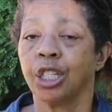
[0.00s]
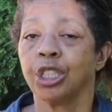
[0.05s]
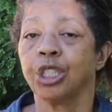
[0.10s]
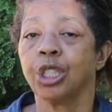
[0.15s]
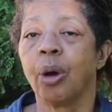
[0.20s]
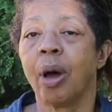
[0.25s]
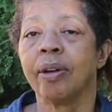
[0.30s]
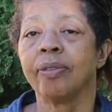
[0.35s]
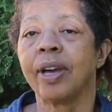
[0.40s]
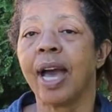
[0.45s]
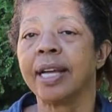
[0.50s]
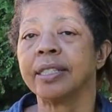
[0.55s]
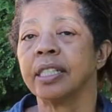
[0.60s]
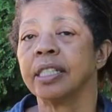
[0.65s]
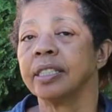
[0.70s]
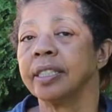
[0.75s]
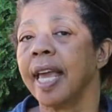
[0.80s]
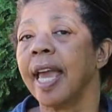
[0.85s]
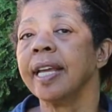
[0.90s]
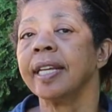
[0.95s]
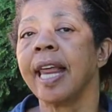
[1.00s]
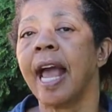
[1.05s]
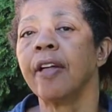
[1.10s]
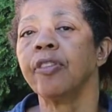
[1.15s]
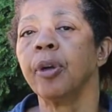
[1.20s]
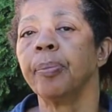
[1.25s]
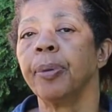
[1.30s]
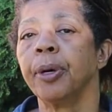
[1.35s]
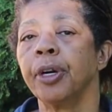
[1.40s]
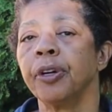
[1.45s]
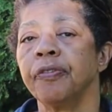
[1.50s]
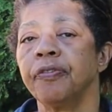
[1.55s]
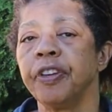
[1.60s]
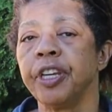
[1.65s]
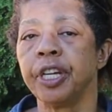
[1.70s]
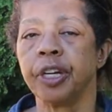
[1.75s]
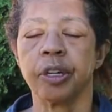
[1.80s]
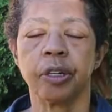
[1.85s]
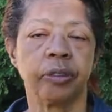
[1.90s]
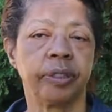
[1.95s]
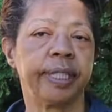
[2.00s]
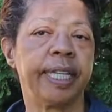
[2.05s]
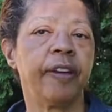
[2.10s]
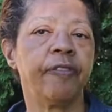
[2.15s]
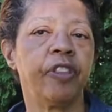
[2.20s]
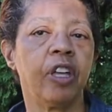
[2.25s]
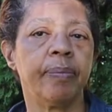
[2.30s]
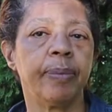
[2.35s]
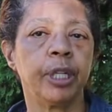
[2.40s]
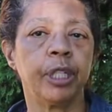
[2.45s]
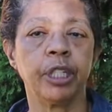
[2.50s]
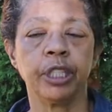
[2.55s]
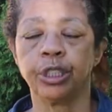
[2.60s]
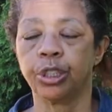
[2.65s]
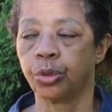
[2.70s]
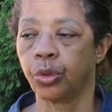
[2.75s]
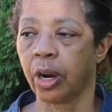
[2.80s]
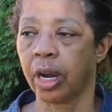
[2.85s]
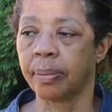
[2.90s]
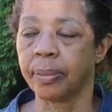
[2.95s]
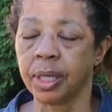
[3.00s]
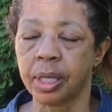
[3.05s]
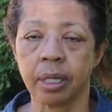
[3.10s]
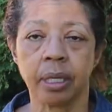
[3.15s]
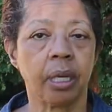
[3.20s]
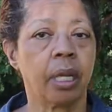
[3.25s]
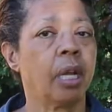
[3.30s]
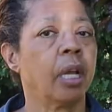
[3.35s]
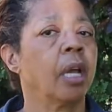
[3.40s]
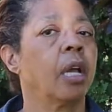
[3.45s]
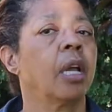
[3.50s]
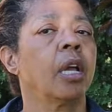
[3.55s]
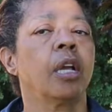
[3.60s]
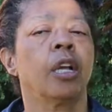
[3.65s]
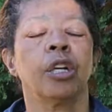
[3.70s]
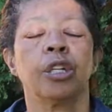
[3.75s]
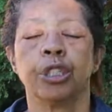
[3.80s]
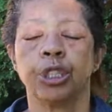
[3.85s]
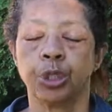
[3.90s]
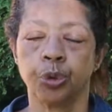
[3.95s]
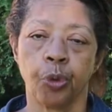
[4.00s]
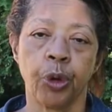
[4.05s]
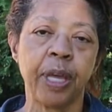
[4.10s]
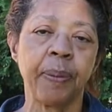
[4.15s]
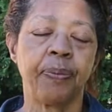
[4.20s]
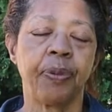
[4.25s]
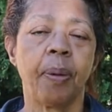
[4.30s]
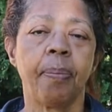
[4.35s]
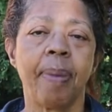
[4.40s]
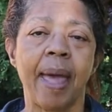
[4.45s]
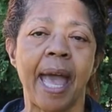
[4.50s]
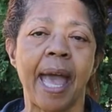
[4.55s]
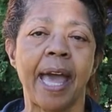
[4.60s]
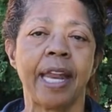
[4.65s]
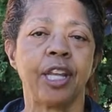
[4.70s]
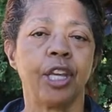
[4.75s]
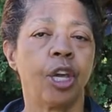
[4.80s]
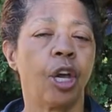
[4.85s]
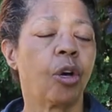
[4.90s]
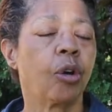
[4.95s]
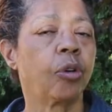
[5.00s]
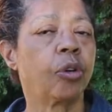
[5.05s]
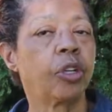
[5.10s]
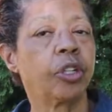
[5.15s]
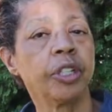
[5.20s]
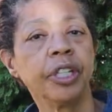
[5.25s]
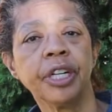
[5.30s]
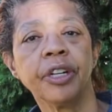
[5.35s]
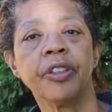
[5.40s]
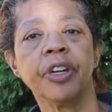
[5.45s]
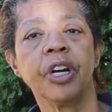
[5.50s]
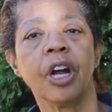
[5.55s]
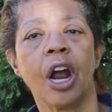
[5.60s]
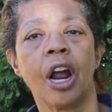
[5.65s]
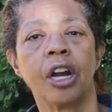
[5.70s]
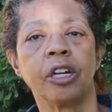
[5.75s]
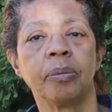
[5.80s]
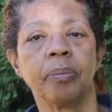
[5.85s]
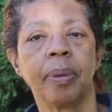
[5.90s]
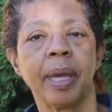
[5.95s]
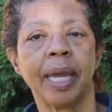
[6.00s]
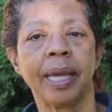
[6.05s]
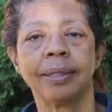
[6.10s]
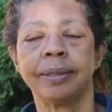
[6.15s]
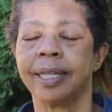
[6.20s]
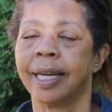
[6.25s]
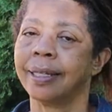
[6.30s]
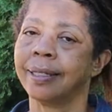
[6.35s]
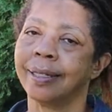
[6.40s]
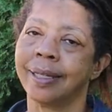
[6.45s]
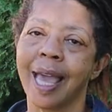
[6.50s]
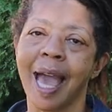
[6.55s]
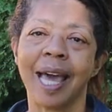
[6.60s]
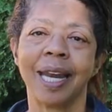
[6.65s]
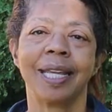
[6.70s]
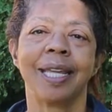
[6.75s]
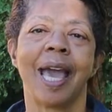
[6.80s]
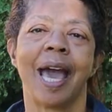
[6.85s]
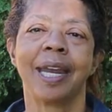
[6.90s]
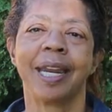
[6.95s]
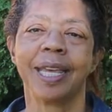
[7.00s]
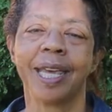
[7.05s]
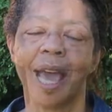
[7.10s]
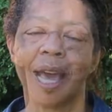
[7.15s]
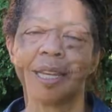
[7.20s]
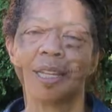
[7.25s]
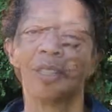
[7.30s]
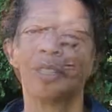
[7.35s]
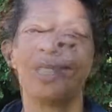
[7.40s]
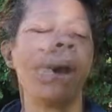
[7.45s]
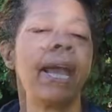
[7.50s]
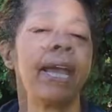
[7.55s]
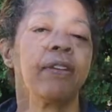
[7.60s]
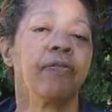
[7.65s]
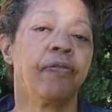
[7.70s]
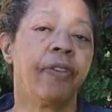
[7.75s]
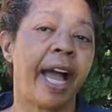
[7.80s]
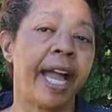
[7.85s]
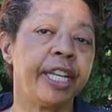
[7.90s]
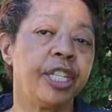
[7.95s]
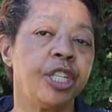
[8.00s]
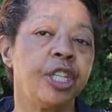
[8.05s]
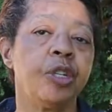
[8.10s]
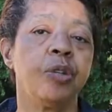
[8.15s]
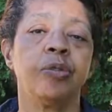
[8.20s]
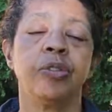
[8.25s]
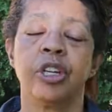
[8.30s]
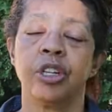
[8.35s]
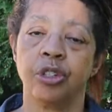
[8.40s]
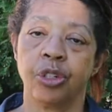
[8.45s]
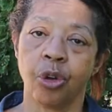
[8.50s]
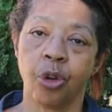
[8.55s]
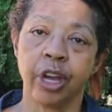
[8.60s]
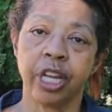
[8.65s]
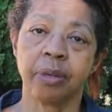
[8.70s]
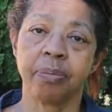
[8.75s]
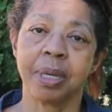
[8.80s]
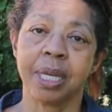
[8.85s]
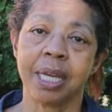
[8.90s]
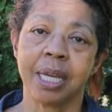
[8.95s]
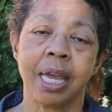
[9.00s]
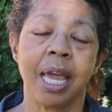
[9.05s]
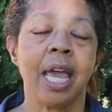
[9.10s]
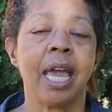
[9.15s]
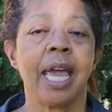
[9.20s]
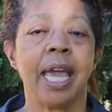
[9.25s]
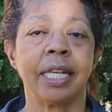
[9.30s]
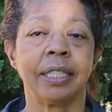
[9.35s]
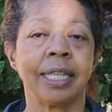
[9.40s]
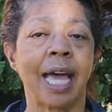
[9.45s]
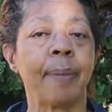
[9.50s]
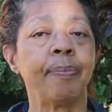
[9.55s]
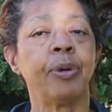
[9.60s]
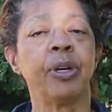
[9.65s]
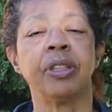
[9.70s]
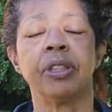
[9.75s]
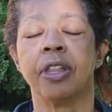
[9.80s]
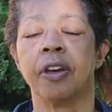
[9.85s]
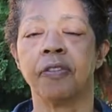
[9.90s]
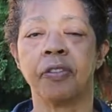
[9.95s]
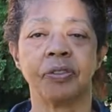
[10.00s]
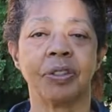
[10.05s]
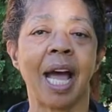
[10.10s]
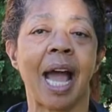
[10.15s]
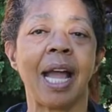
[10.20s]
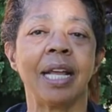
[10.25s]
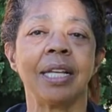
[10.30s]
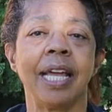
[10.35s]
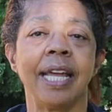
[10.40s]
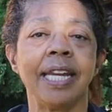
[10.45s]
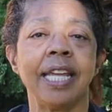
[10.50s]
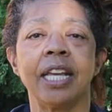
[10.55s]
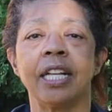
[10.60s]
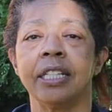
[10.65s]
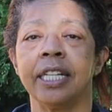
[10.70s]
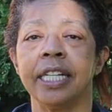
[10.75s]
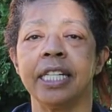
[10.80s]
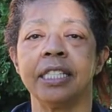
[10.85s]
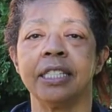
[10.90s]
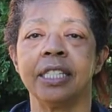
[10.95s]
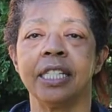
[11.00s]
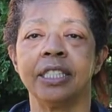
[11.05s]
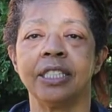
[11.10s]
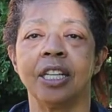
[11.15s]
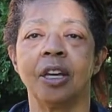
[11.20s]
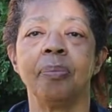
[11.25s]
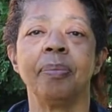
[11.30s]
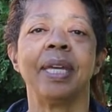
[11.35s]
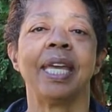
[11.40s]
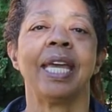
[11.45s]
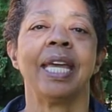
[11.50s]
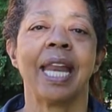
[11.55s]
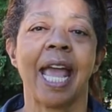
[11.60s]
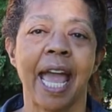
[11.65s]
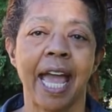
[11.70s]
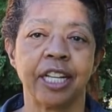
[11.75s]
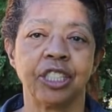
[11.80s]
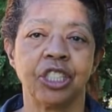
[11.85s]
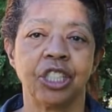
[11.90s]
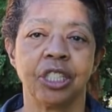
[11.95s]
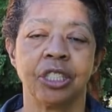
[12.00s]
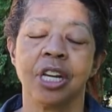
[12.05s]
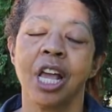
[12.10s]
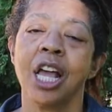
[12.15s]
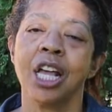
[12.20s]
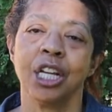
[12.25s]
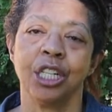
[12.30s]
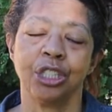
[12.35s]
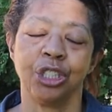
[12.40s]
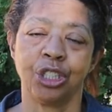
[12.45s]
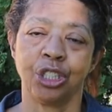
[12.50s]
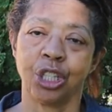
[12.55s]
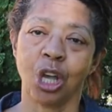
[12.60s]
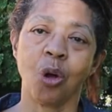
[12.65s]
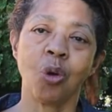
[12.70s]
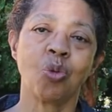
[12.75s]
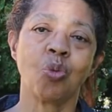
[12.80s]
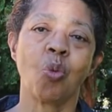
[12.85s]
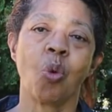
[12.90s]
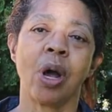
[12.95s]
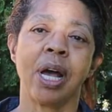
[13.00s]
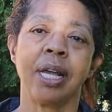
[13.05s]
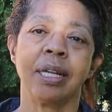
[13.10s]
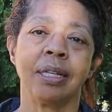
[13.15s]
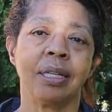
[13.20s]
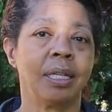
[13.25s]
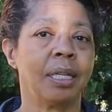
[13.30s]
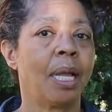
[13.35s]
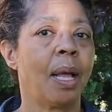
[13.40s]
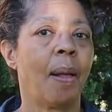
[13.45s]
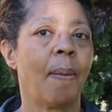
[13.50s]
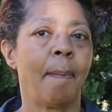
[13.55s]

So I've got to take down the bird feeders, give them a good scrubbing, sweep the patio, clear the garden beds, and yada, yada, yada. So I invite you to join me as I put the Fly Lady cleaning system in action. Zone 1